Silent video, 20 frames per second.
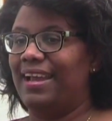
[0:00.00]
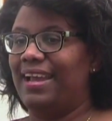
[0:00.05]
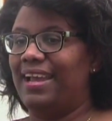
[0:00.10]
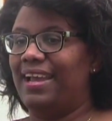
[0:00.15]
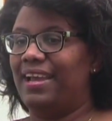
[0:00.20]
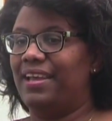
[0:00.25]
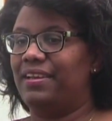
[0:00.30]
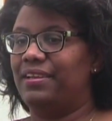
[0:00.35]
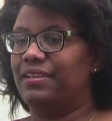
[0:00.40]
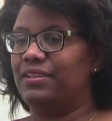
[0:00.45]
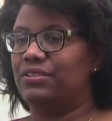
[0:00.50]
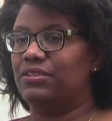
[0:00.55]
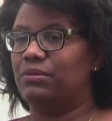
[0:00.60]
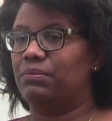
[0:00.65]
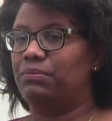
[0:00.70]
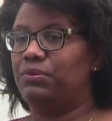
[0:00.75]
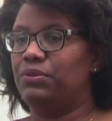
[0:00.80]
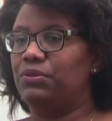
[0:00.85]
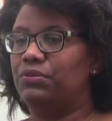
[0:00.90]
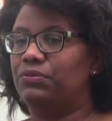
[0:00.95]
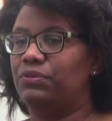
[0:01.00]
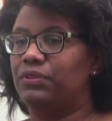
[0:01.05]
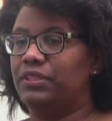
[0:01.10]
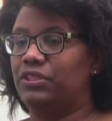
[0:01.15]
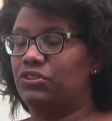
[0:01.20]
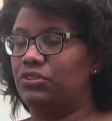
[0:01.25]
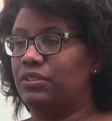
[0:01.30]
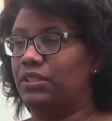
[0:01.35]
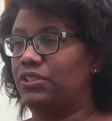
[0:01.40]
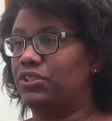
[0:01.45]
and is a beautiful
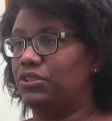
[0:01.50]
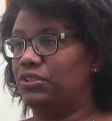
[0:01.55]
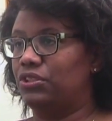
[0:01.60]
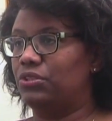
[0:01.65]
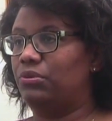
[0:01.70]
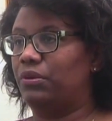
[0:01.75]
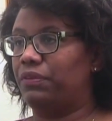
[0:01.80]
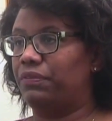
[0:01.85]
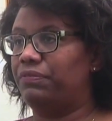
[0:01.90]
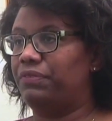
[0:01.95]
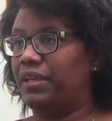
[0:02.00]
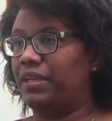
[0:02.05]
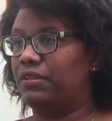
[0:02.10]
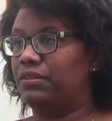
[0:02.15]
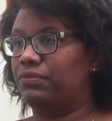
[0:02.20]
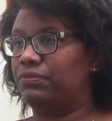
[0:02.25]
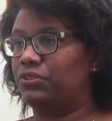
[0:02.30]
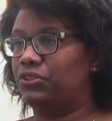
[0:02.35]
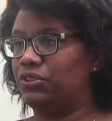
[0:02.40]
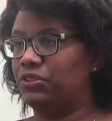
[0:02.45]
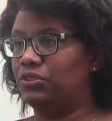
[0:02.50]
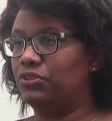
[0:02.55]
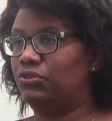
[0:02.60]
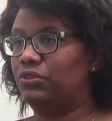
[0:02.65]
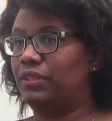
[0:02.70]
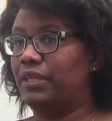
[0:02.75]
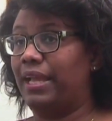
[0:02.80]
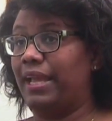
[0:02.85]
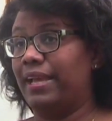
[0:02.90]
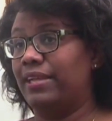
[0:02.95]
introduction to our faith for
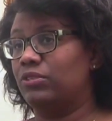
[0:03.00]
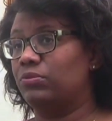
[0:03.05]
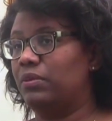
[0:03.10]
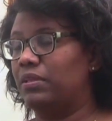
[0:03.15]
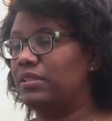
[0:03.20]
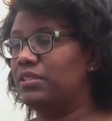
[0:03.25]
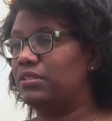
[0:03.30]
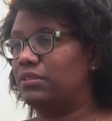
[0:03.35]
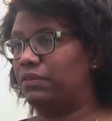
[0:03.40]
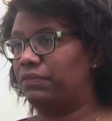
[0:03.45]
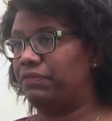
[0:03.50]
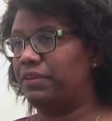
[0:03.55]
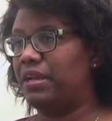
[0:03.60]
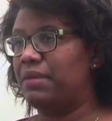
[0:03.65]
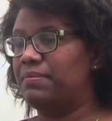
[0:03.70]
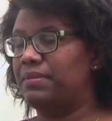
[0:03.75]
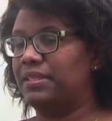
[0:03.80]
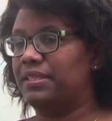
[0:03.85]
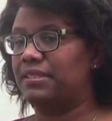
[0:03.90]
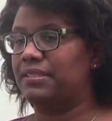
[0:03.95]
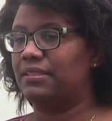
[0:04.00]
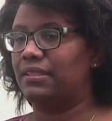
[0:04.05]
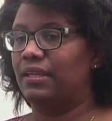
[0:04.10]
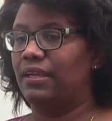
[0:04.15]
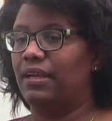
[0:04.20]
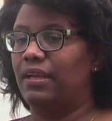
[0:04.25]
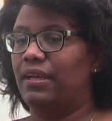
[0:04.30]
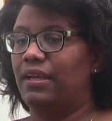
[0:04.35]
children as well as their families.